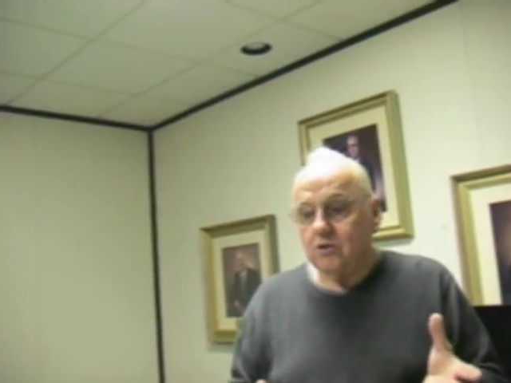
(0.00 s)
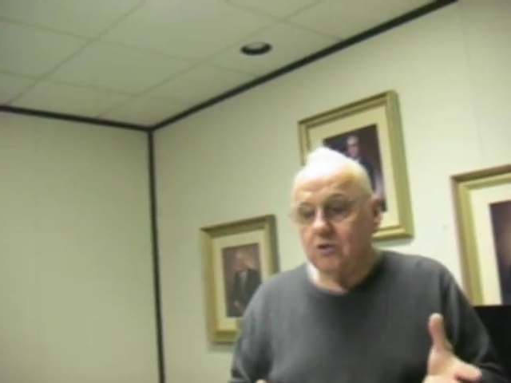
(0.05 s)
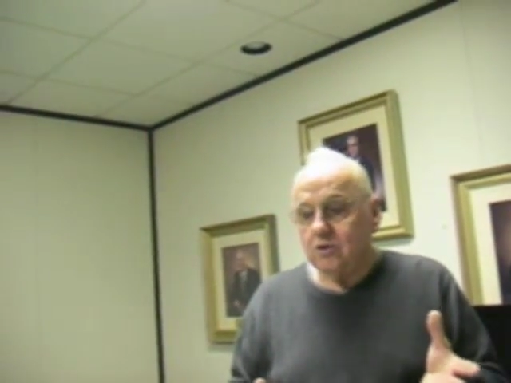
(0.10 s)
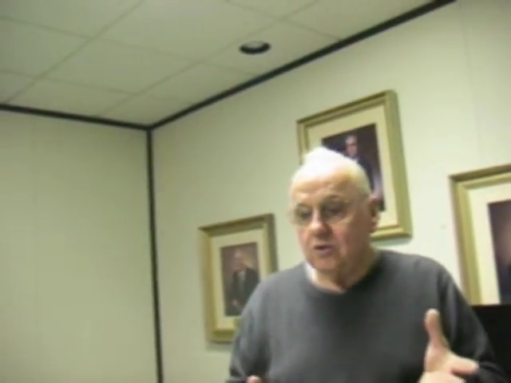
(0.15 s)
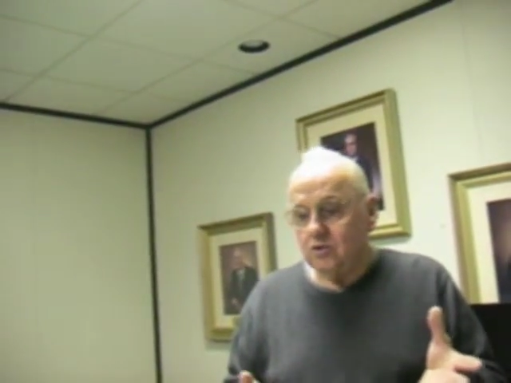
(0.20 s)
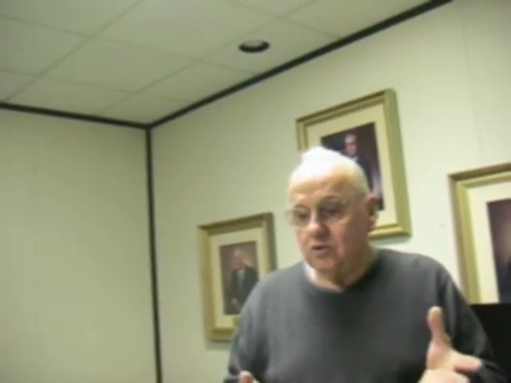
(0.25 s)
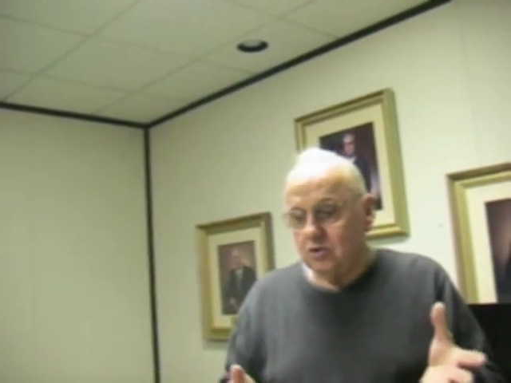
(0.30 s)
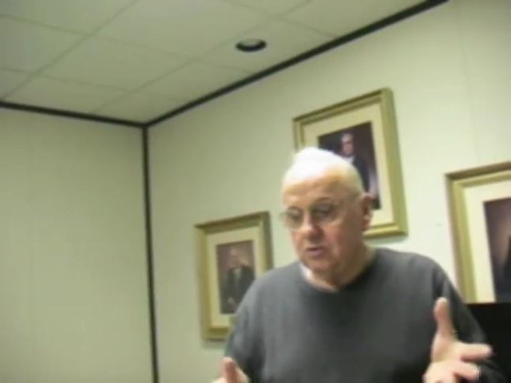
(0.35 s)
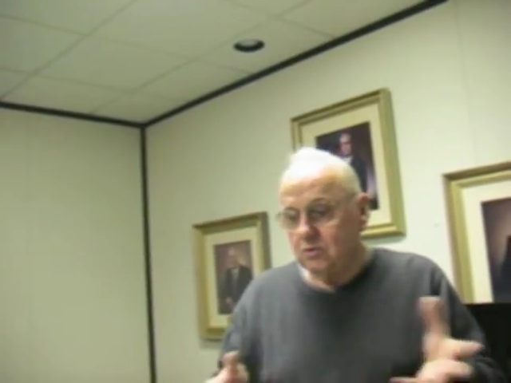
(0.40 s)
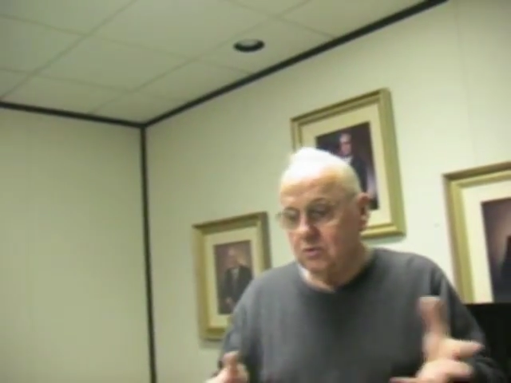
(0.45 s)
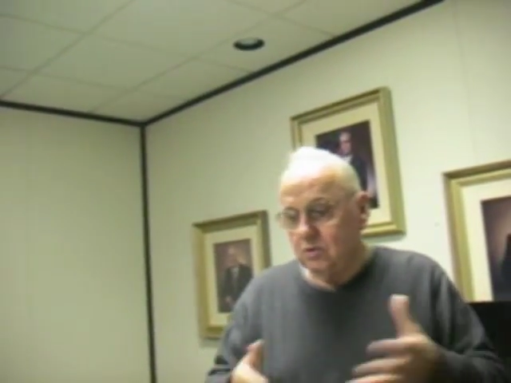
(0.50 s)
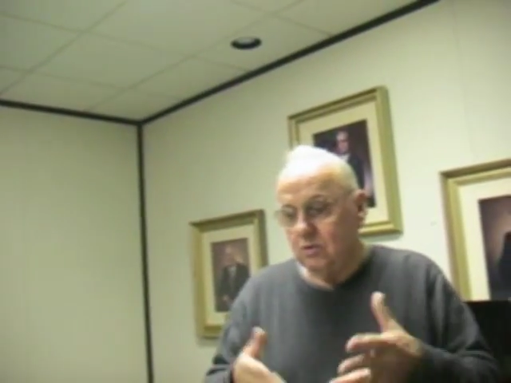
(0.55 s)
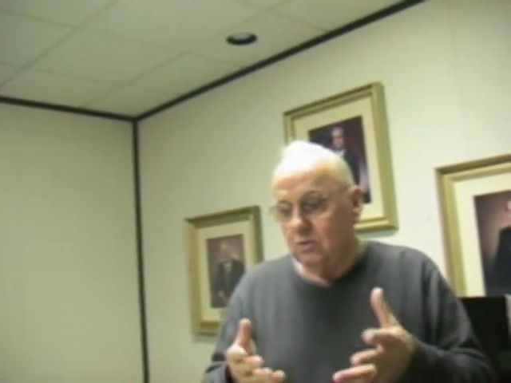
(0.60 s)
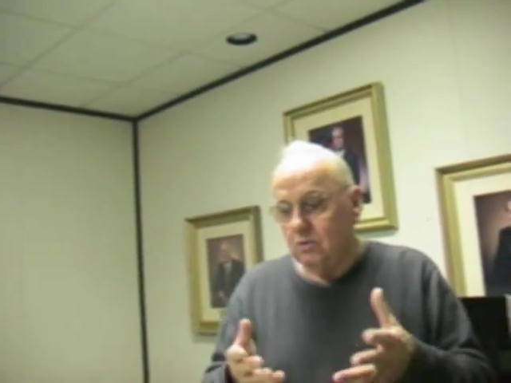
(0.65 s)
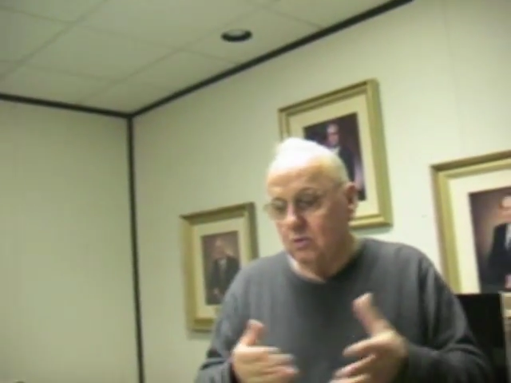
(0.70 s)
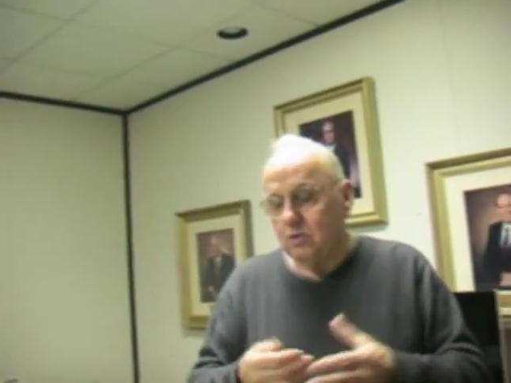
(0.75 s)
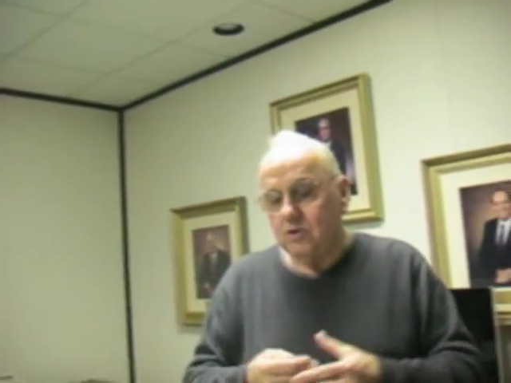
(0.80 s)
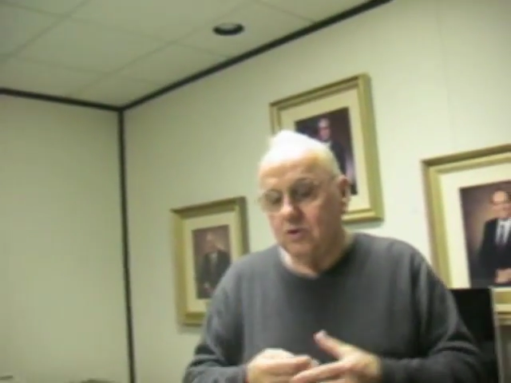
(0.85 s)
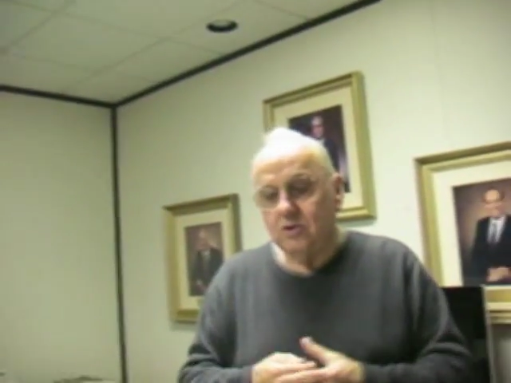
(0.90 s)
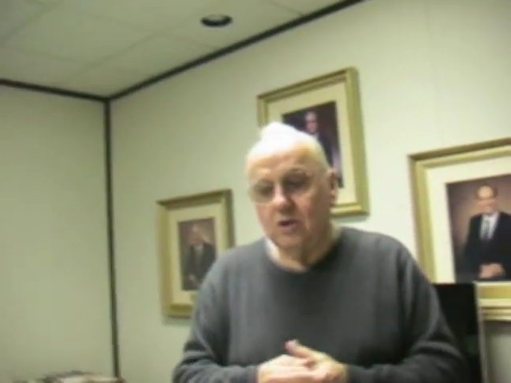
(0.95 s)
church who
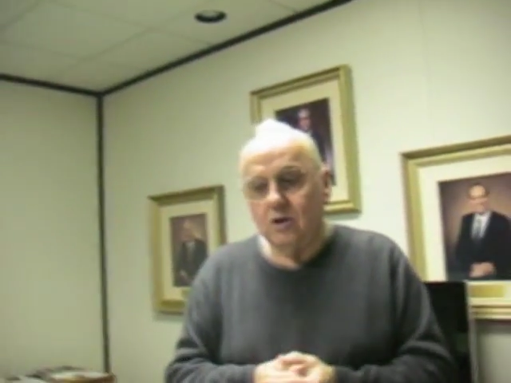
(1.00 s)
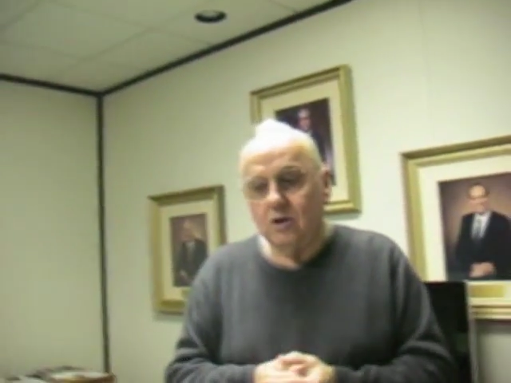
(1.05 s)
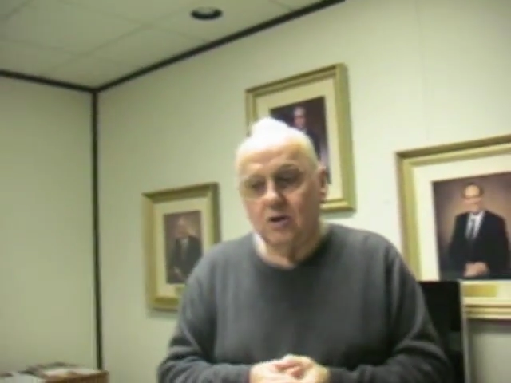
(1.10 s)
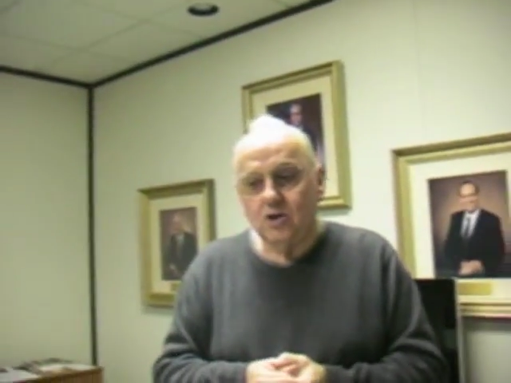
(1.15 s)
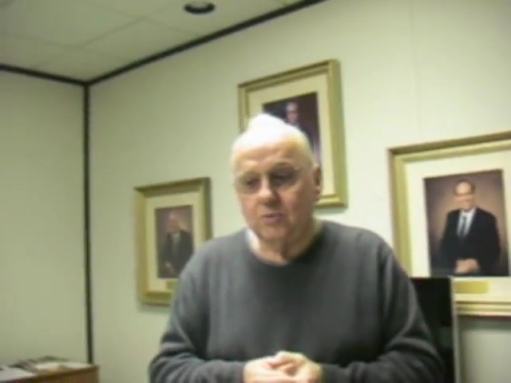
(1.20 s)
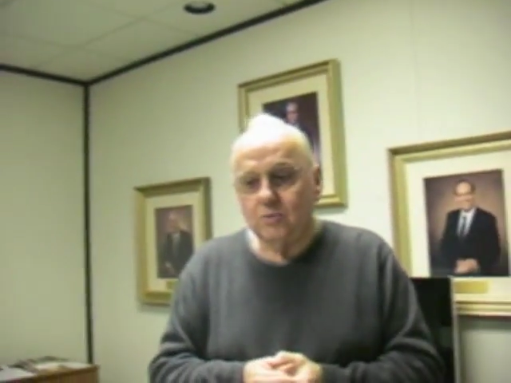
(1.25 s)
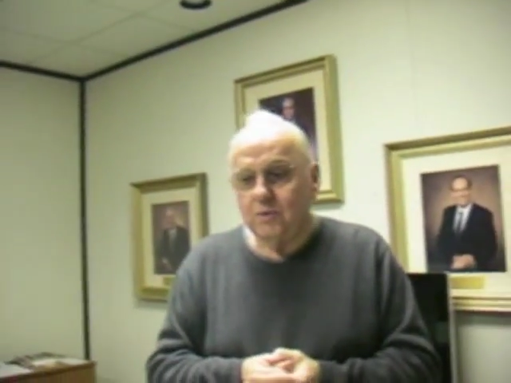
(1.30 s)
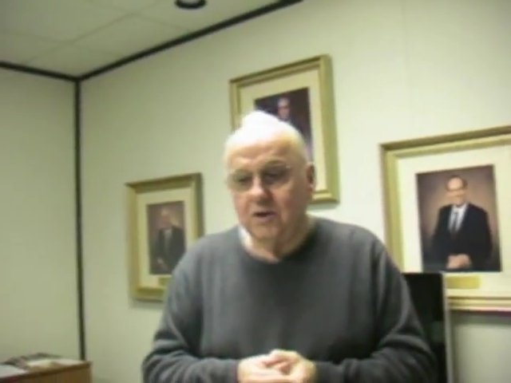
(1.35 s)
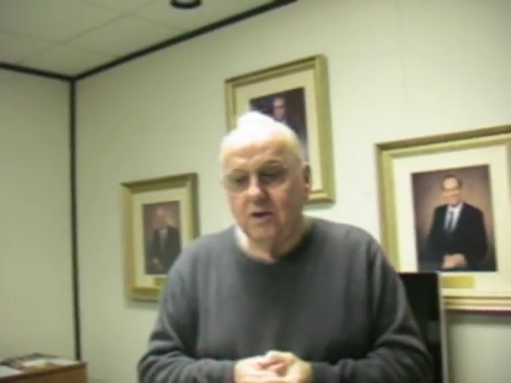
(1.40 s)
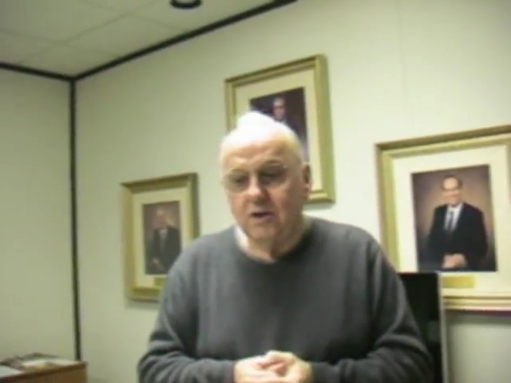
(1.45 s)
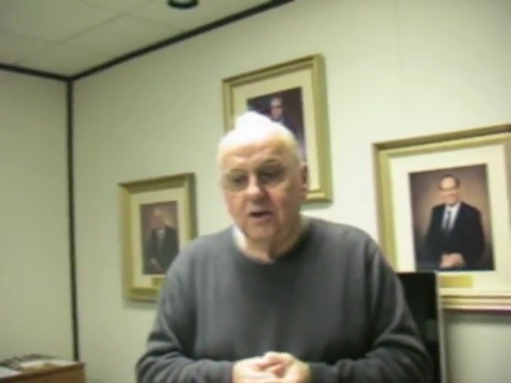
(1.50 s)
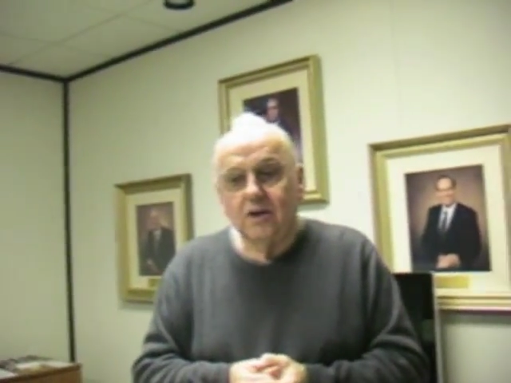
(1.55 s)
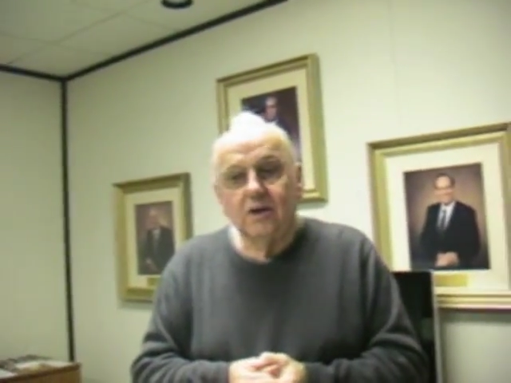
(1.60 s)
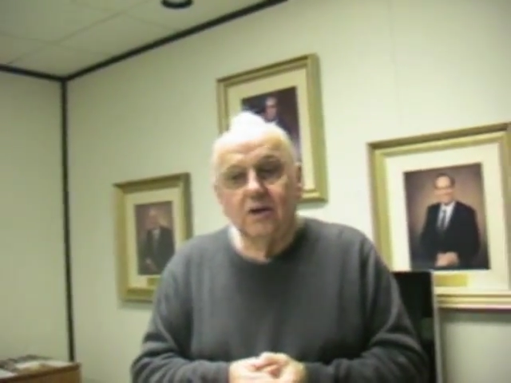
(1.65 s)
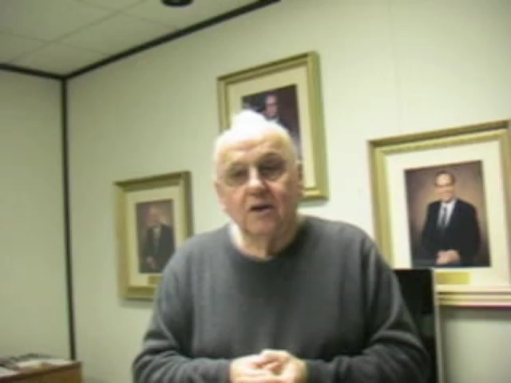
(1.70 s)
lost her husband